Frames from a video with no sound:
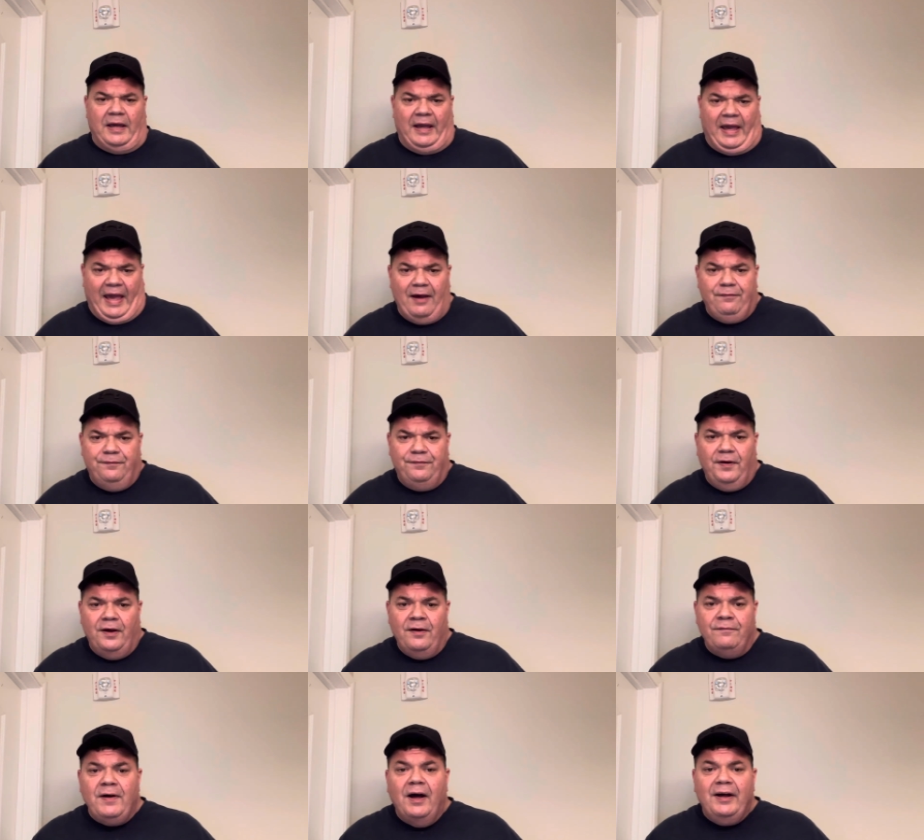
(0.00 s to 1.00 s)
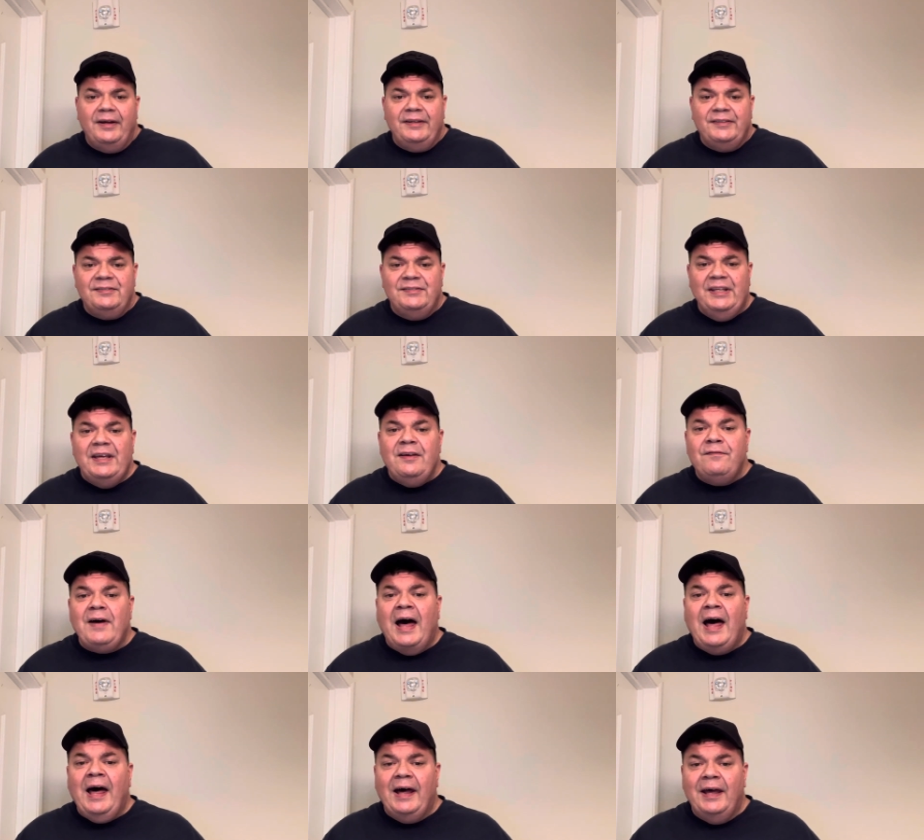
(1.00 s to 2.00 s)
half of us
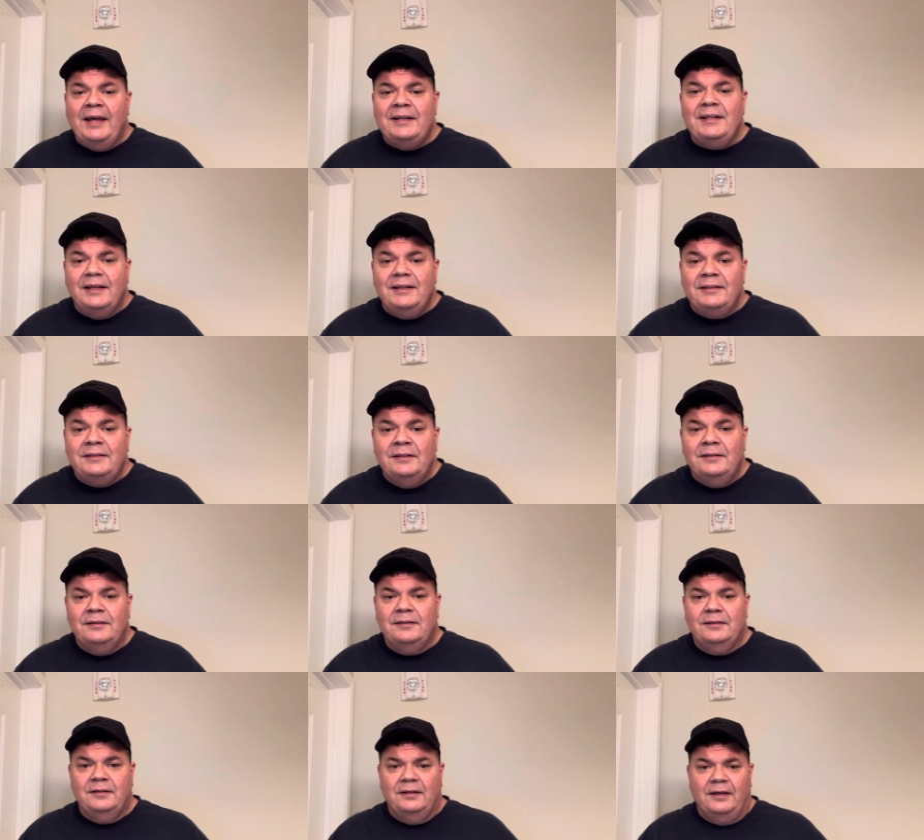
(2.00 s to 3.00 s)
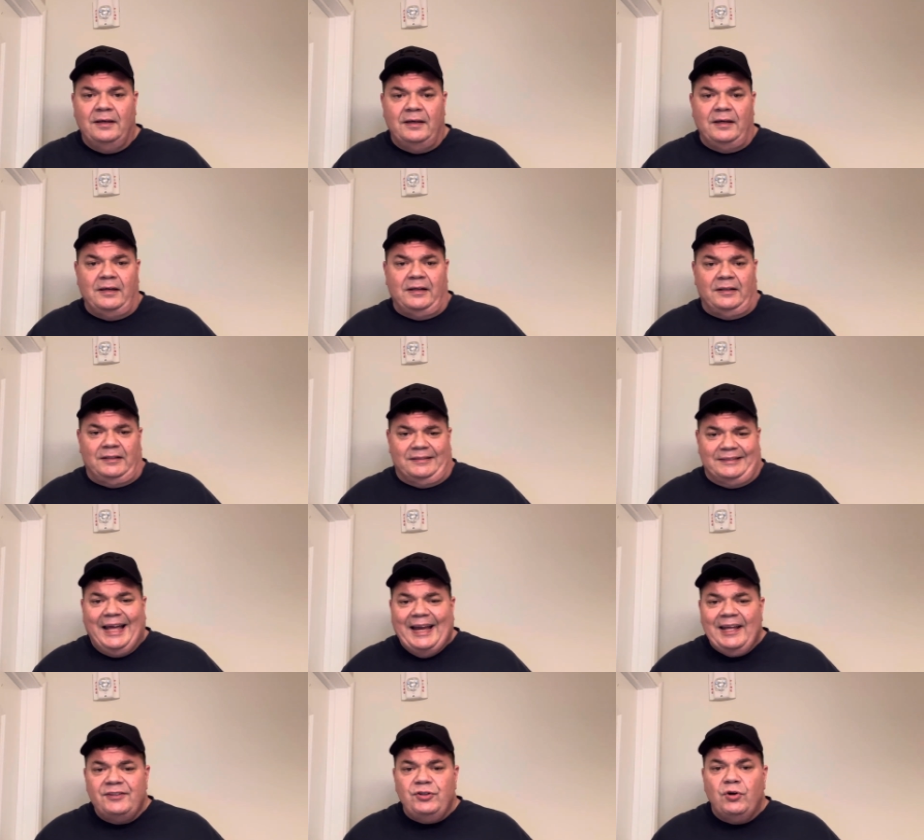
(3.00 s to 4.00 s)
divided.
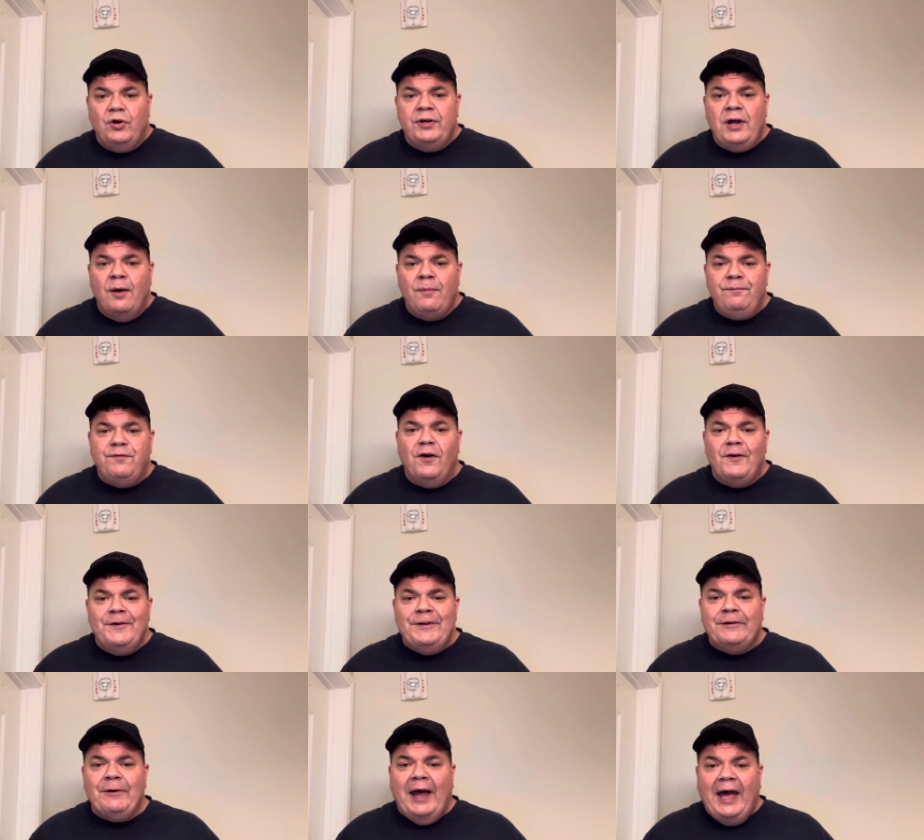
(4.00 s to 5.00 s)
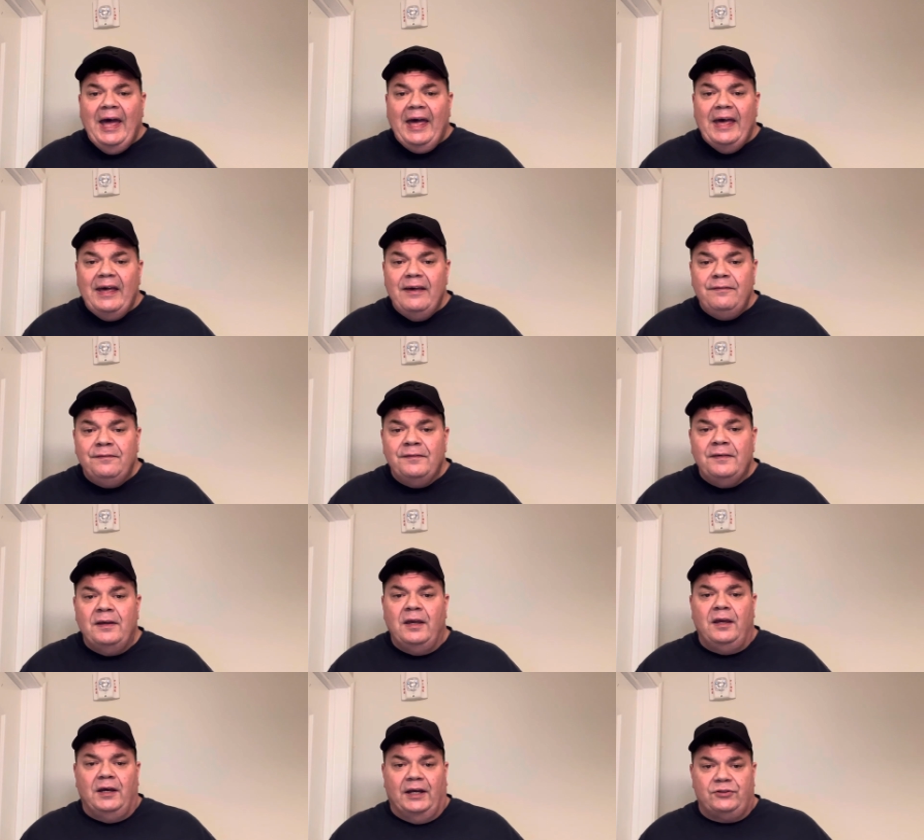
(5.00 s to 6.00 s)
Like a torn up photograph,
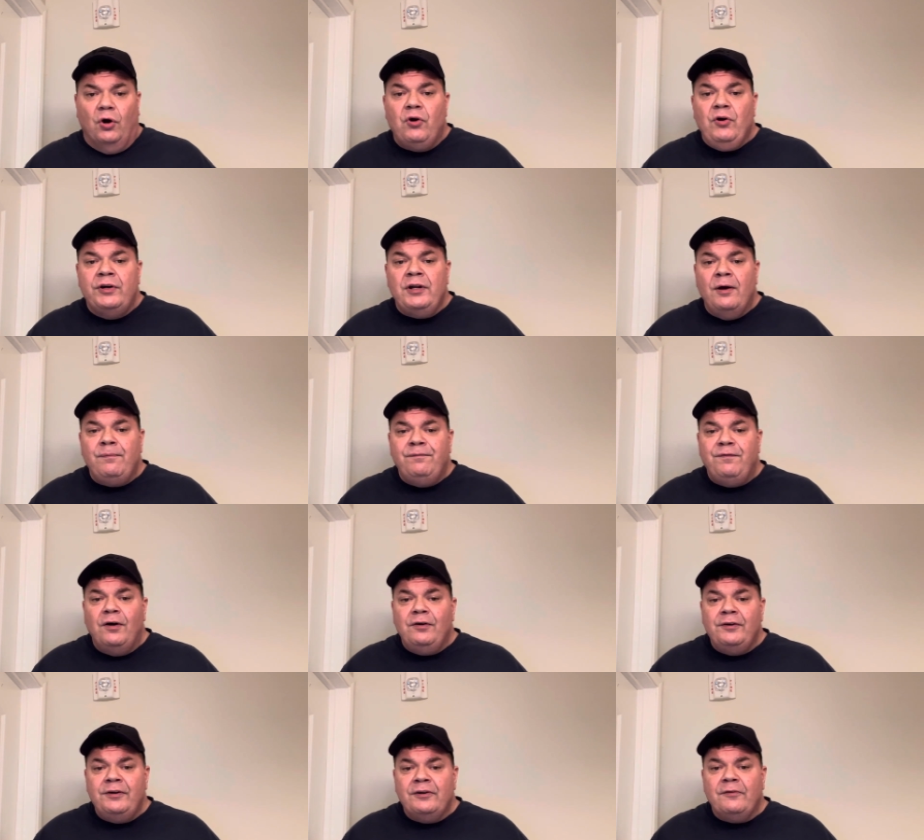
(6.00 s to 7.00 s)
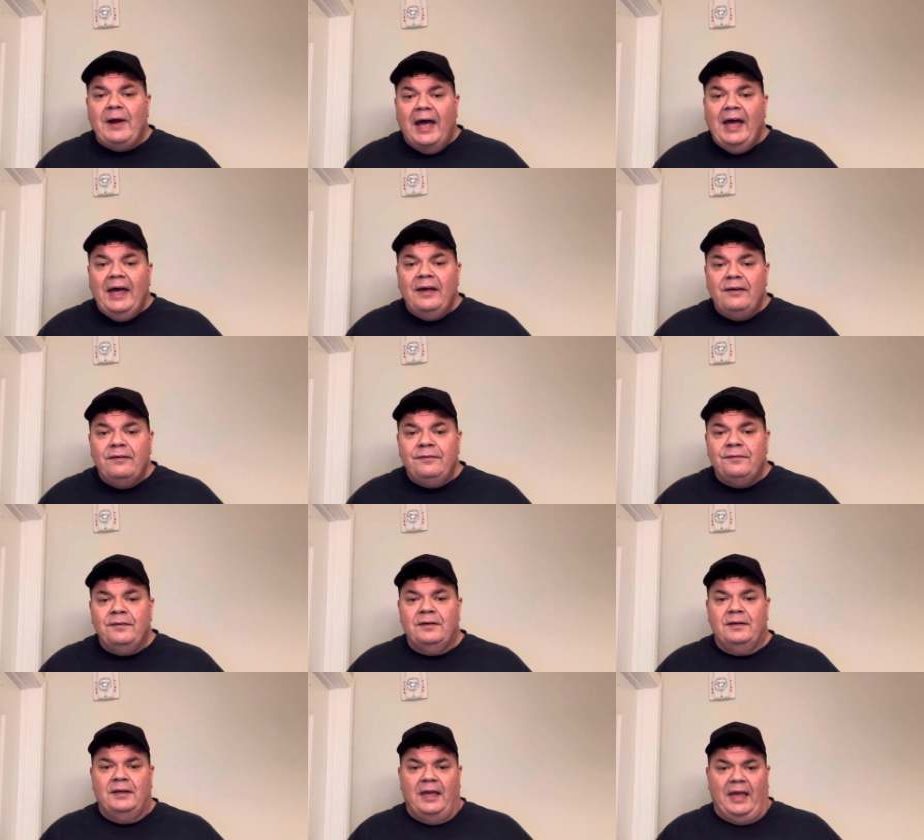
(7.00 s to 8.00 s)
a torn up photograph.
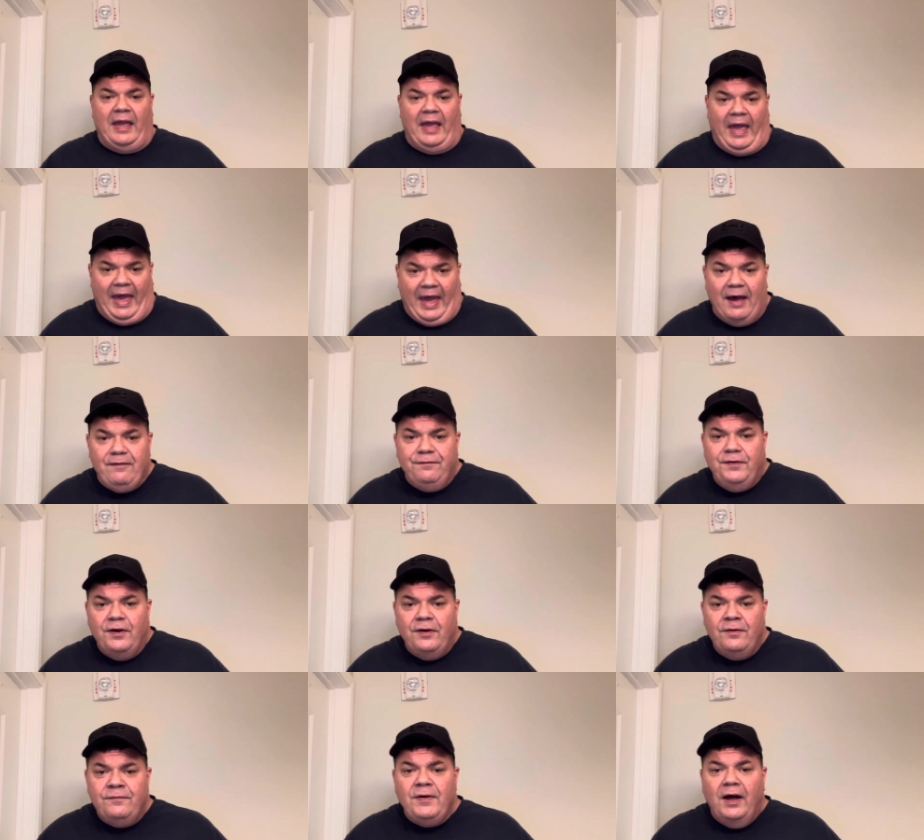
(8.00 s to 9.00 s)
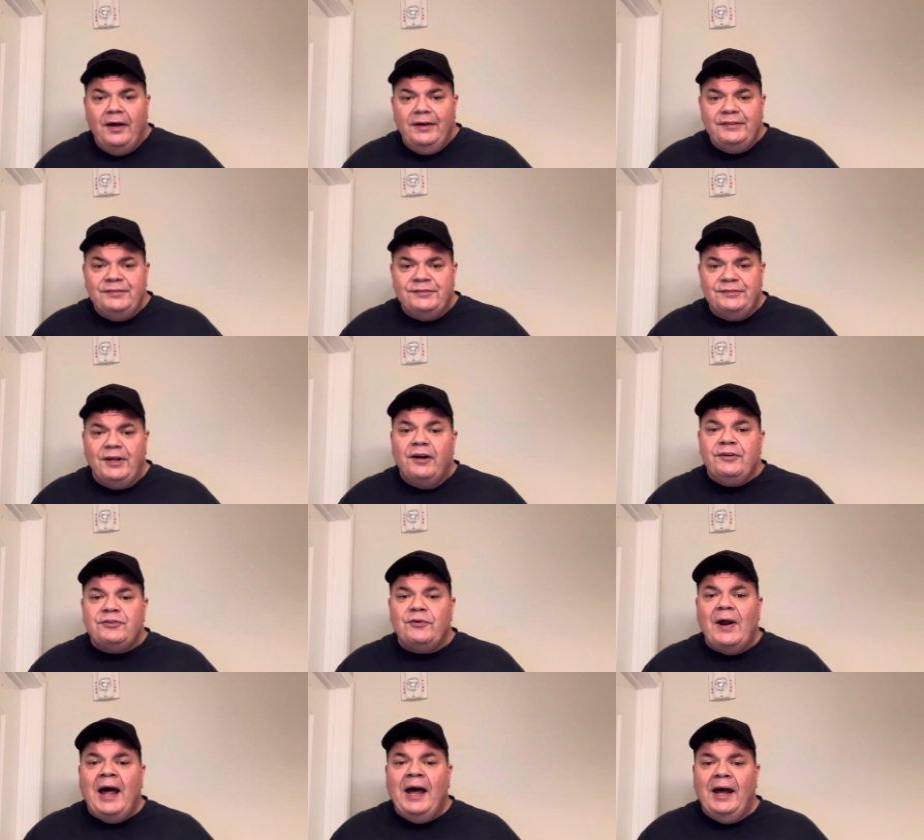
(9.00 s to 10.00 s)
Half of us are
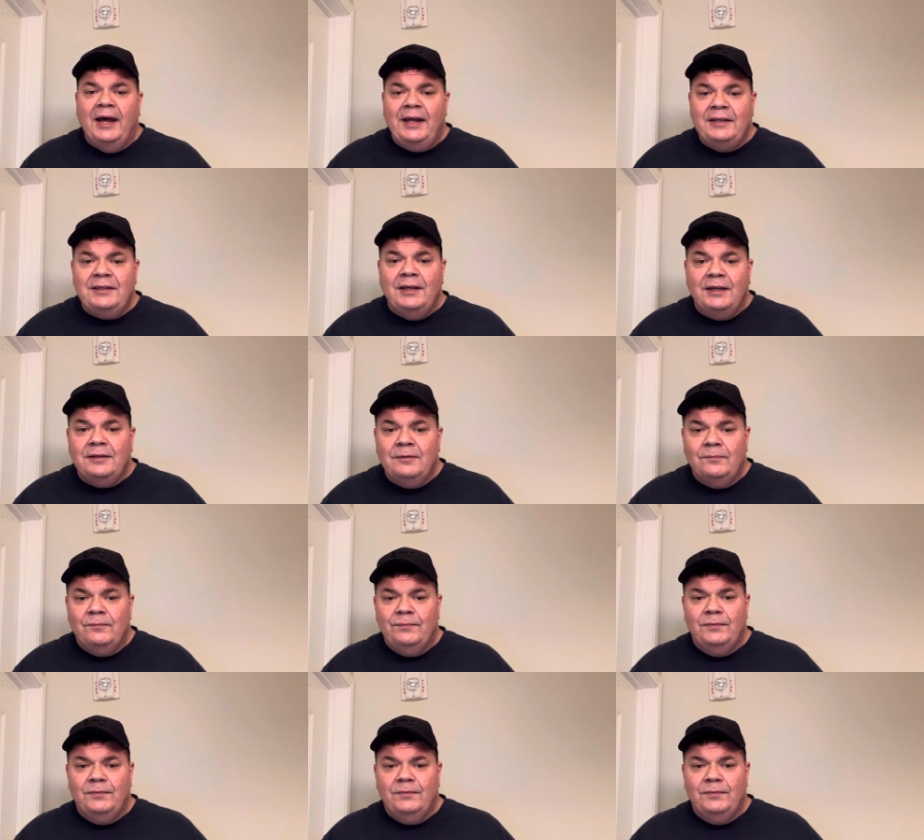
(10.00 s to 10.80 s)
trying